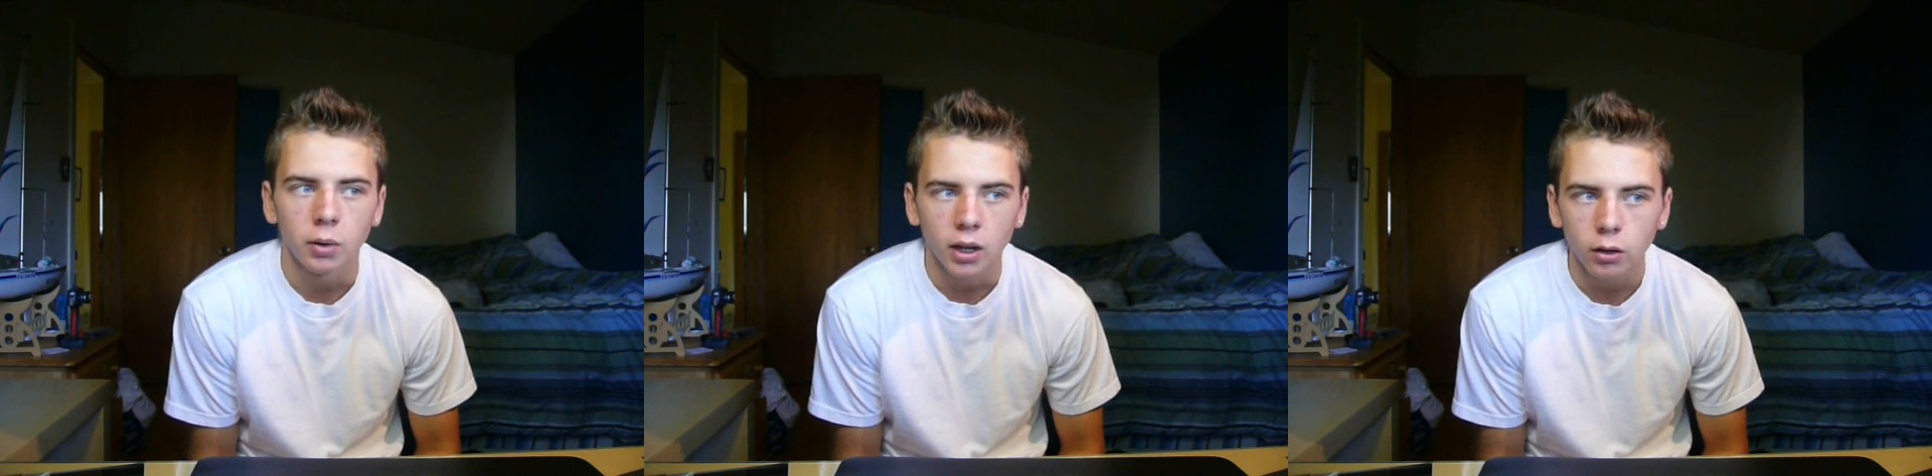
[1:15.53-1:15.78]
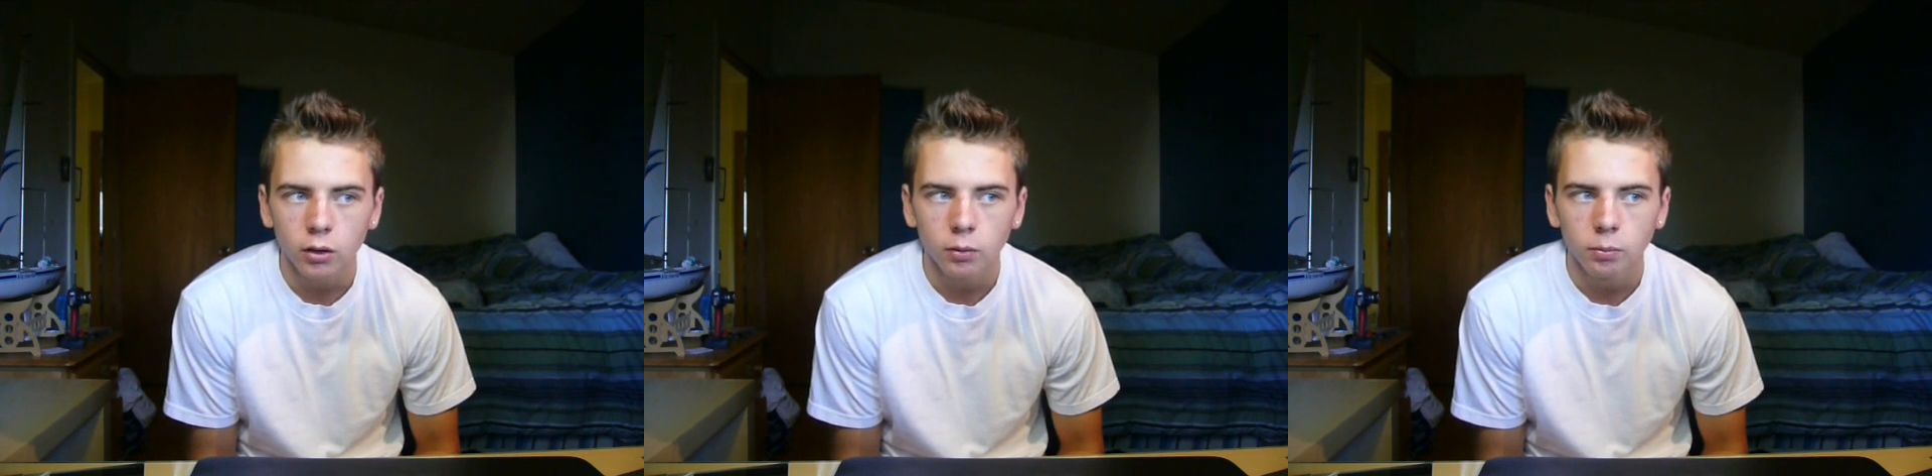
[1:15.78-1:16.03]

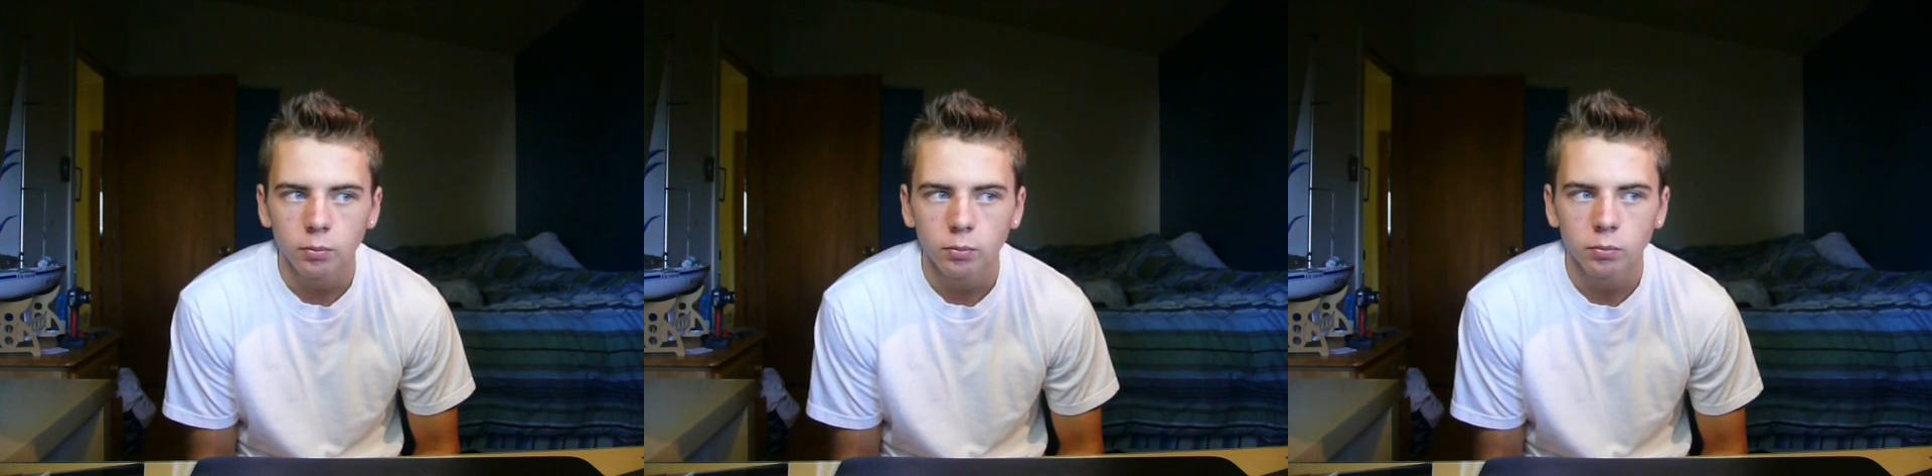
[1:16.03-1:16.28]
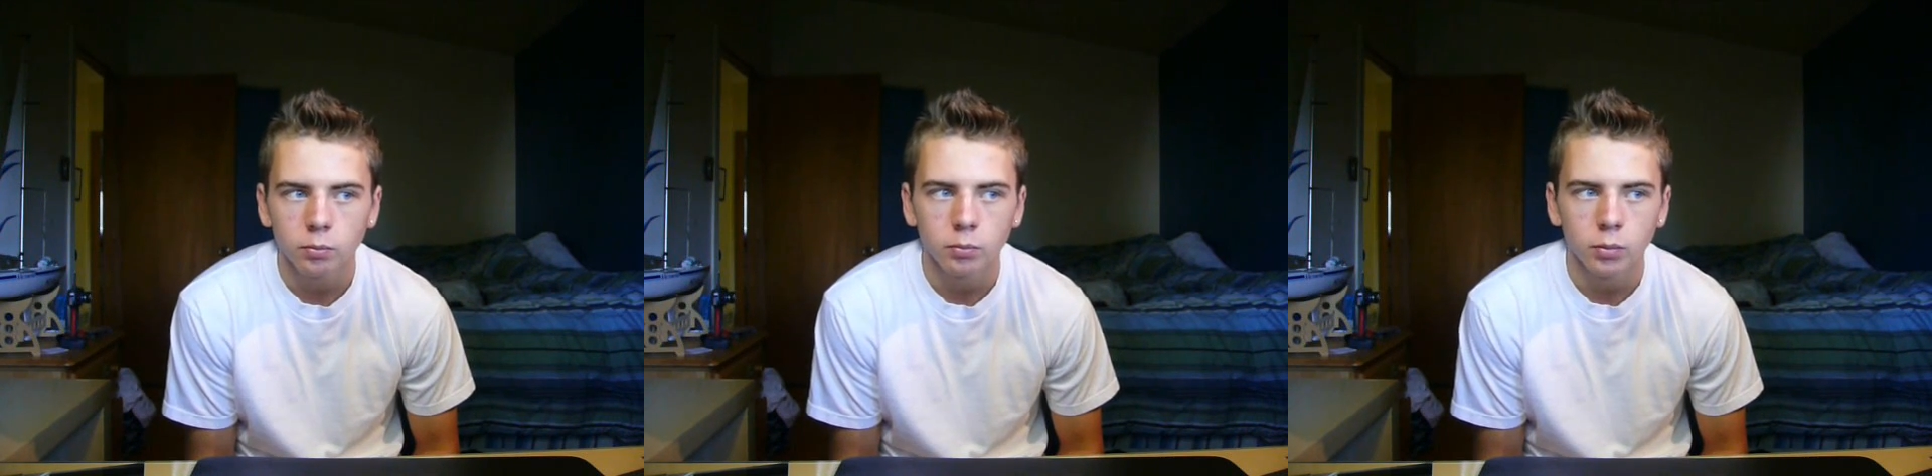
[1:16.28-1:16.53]
better,
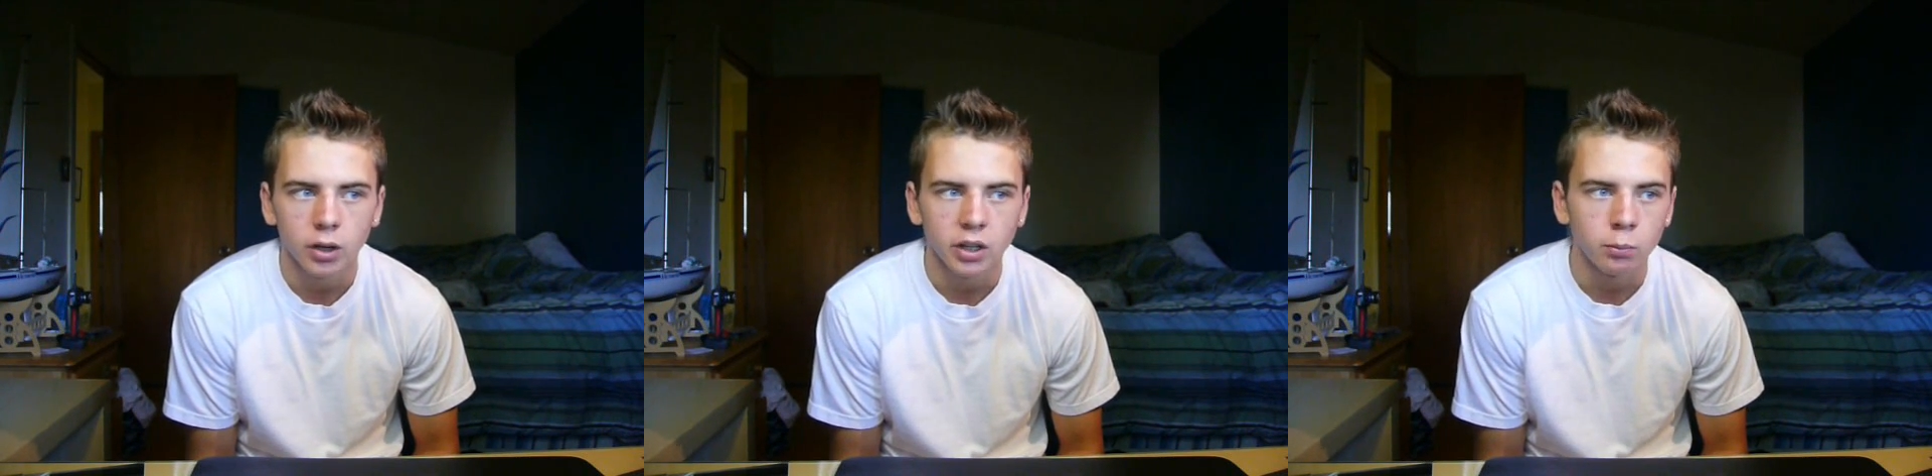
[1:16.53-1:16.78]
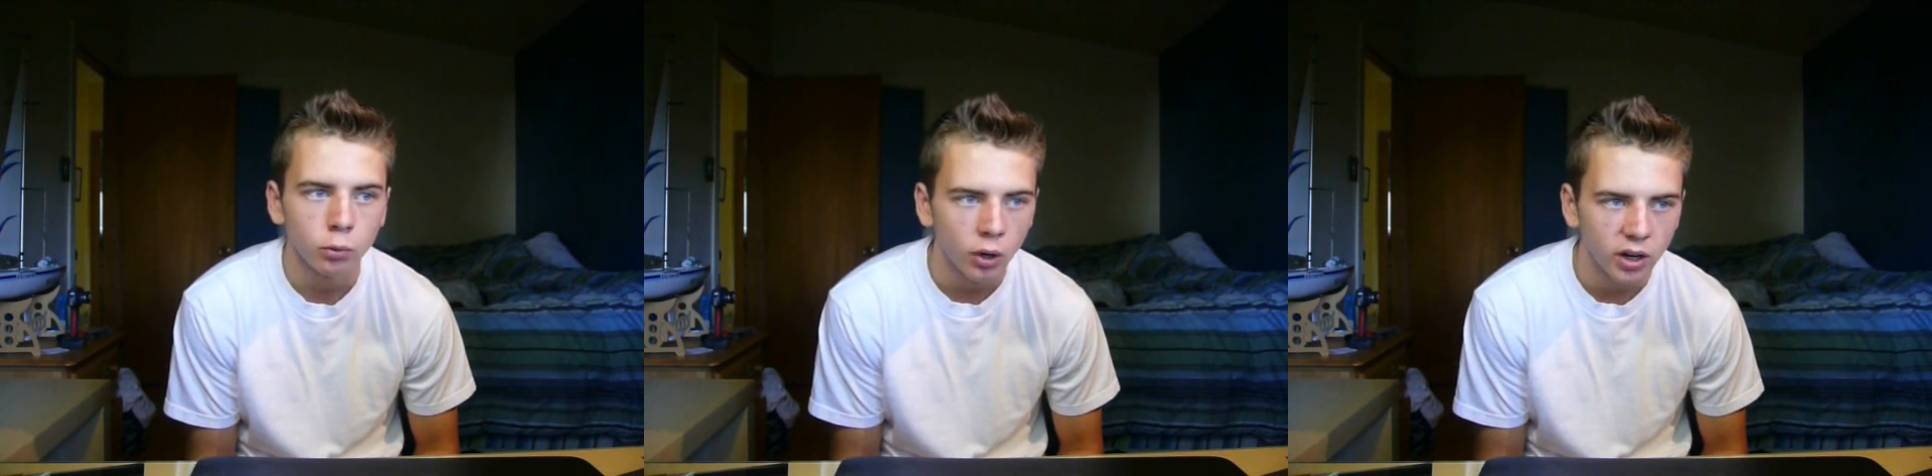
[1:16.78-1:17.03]
but
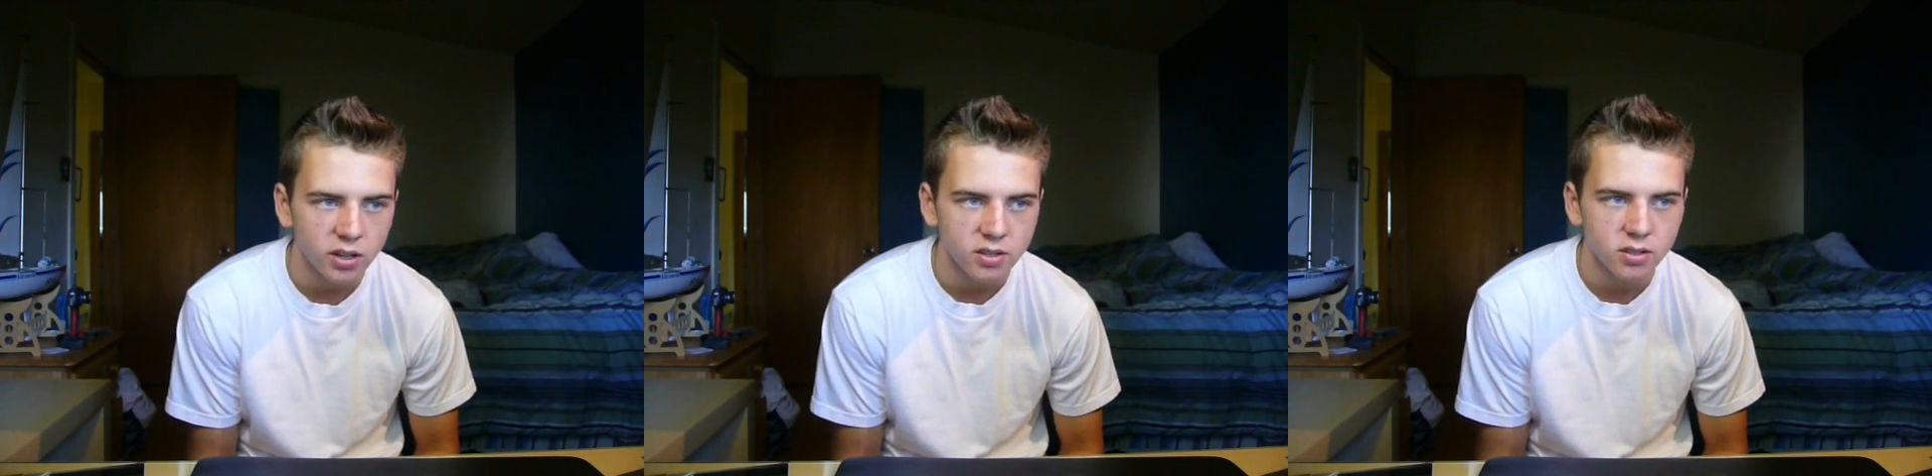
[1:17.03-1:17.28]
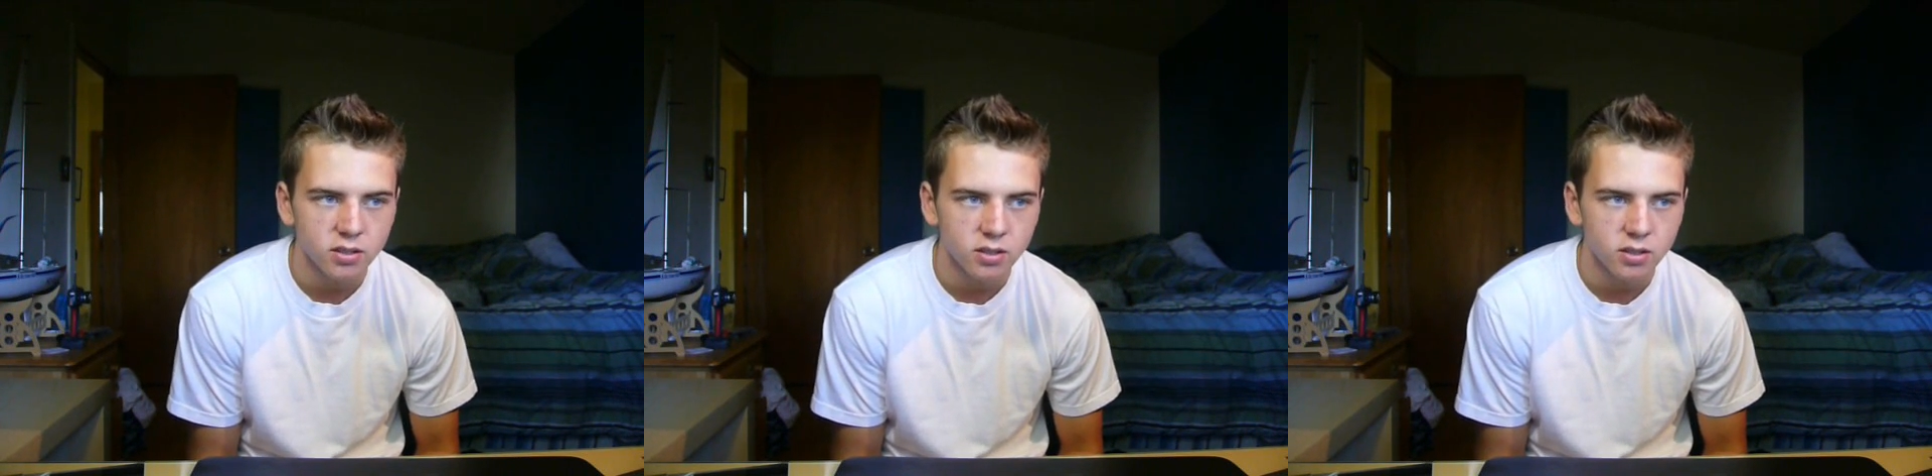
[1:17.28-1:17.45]
in price,